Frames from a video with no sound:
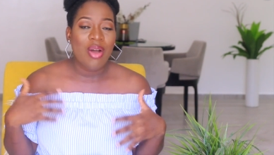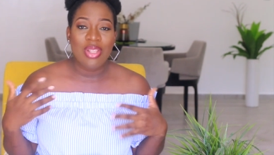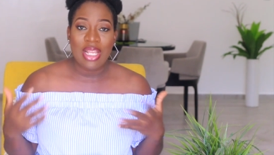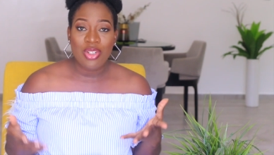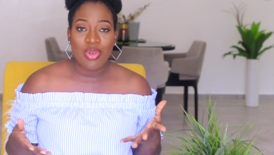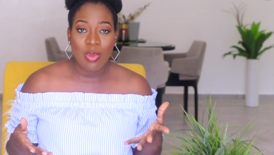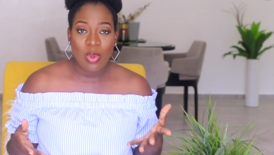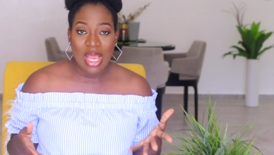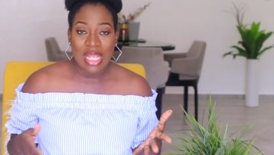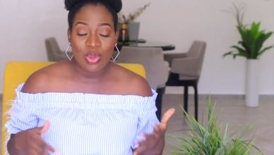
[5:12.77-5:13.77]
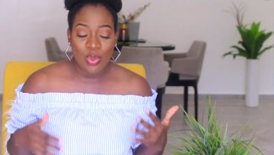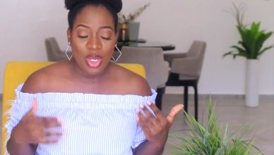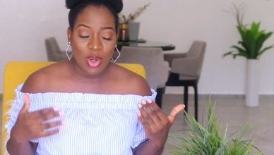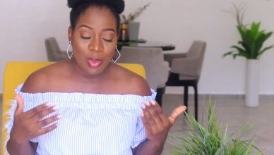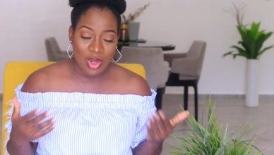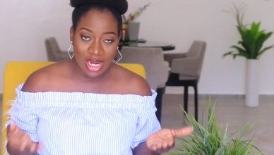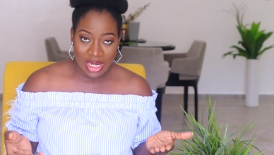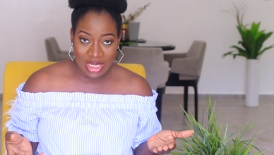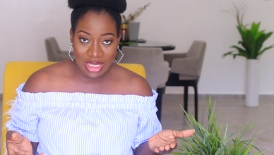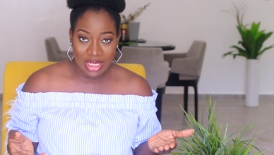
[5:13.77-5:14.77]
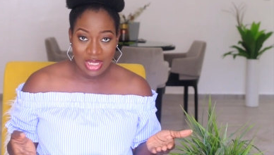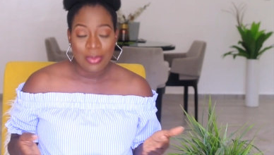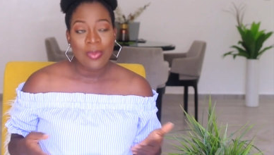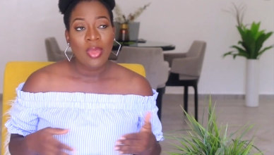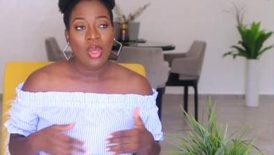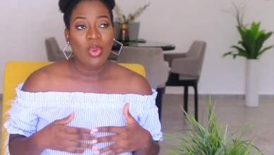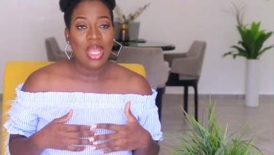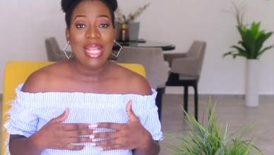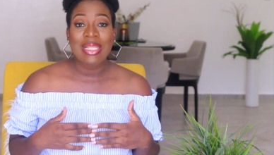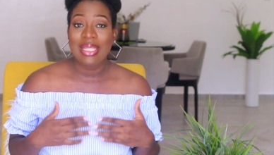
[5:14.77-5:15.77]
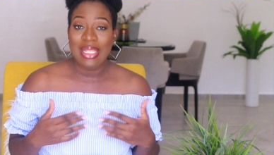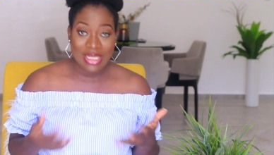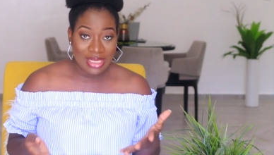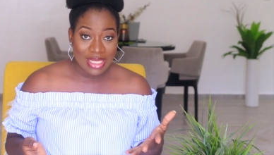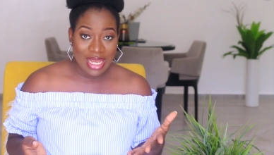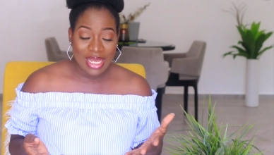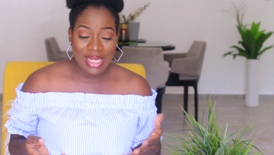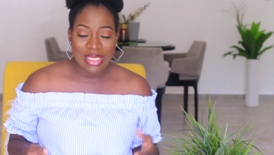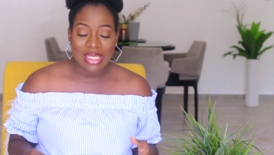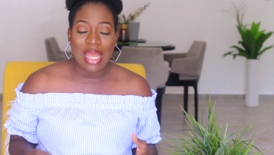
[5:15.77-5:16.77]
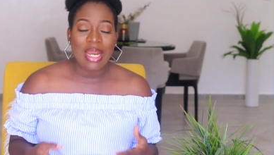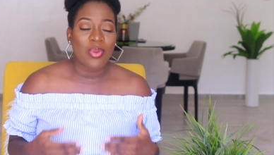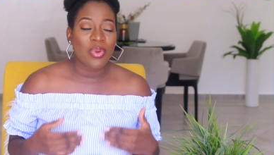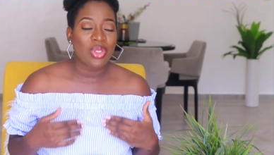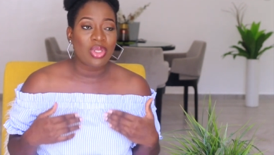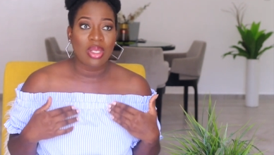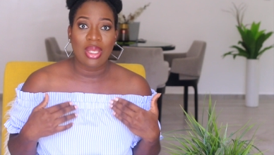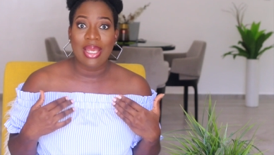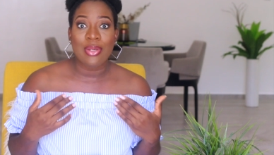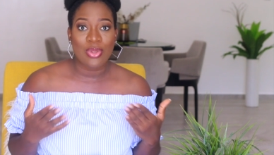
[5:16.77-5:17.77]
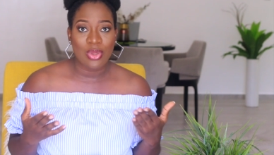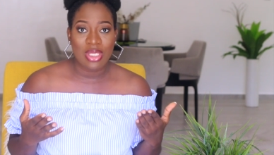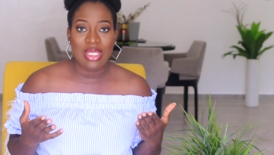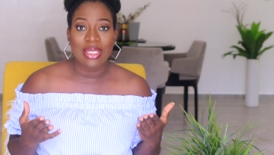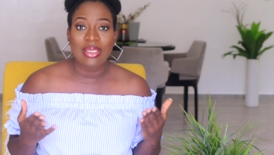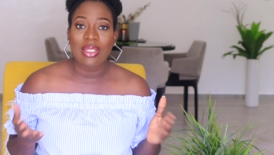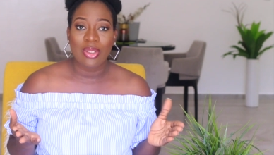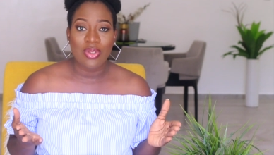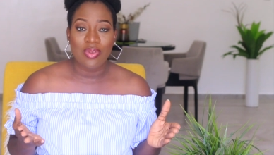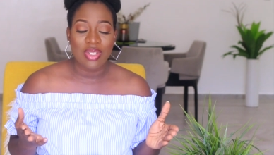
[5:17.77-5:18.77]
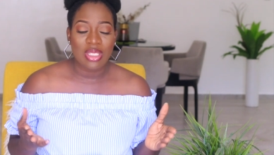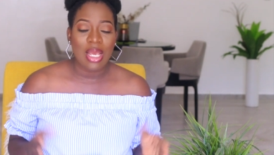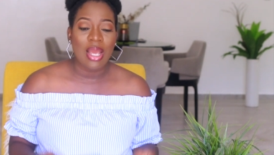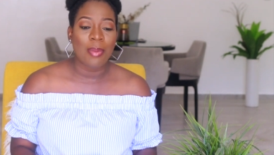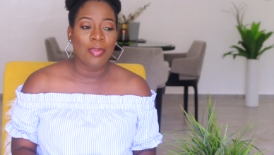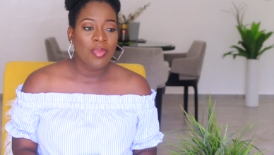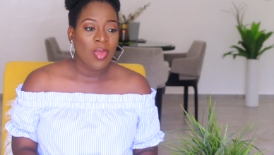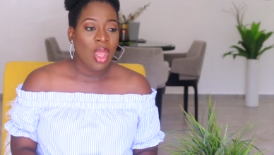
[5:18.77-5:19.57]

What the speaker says: On that trip, we had to wake up early. We had late nights, and I was exhausted a lot of the time.